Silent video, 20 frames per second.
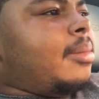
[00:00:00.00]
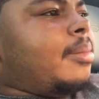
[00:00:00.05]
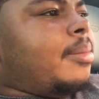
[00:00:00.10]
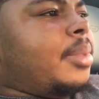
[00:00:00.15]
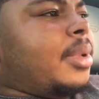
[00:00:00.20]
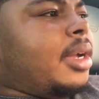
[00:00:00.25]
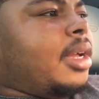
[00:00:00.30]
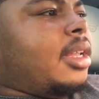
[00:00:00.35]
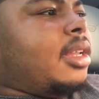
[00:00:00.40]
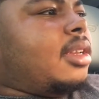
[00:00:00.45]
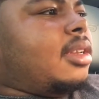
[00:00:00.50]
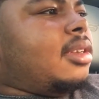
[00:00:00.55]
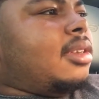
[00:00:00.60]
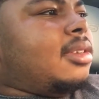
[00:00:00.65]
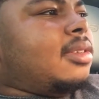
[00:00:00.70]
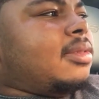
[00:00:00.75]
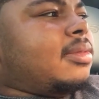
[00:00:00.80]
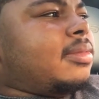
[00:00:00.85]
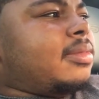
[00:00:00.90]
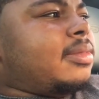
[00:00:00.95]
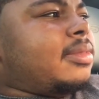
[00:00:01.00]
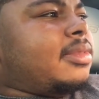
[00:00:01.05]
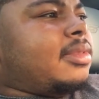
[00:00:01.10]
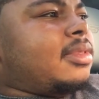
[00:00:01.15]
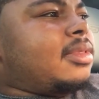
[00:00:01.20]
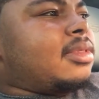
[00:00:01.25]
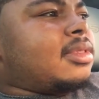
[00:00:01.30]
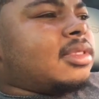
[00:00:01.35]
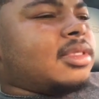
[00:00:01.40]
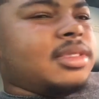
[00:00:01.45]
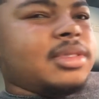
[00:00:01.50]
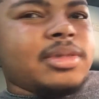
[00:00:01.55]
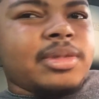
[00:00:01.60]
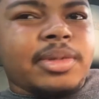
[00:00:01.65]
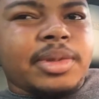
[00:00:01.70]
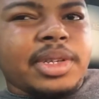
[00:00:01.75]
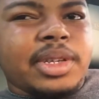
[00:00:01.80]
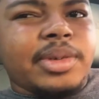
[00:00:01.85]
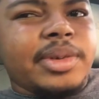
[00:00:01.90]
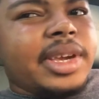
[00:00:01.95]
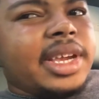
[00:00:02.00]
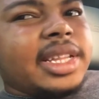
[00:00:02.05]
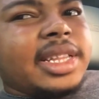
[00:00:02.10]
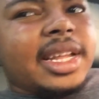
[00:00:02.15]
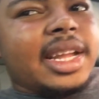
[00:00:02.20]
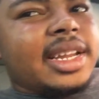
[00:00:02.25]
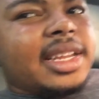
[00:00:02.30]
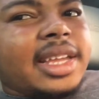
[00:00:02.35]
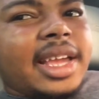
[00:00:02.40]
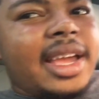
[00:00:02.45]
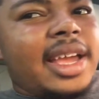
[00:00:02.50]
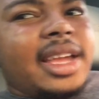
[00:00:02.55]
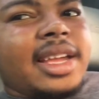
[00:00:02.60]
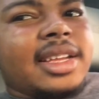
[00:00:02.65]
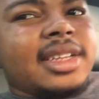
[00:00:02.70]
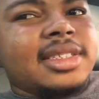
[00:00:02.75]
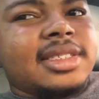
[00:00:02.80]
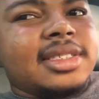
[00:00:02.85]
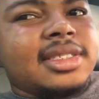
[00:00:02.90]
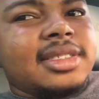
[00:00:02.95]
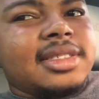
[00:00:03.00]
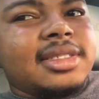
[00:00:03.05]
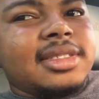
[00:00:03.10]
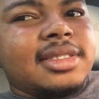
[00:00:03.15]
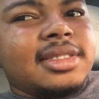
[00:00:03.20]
But when you hit that gas